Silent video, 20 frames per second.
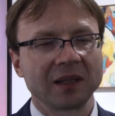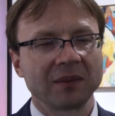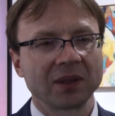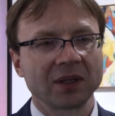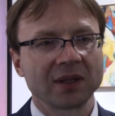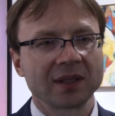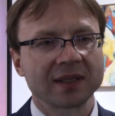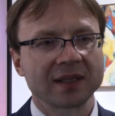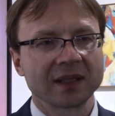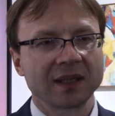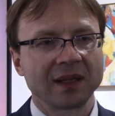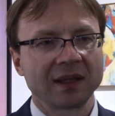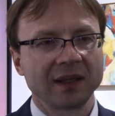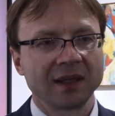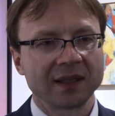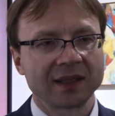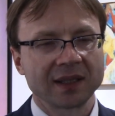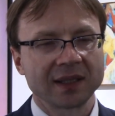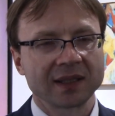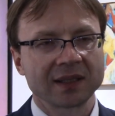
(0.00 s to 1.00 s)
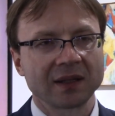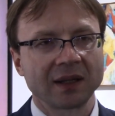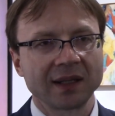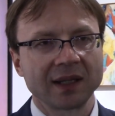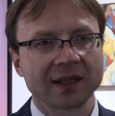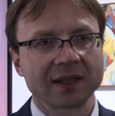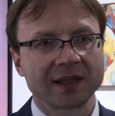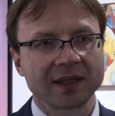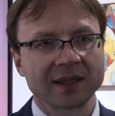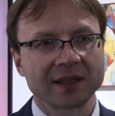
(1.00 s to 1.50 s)
because it's
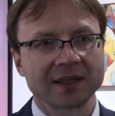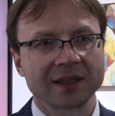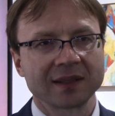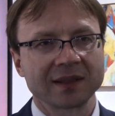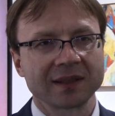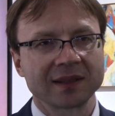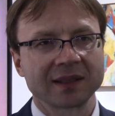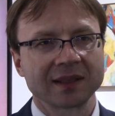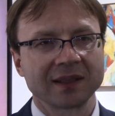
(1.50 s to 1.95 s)
non-existent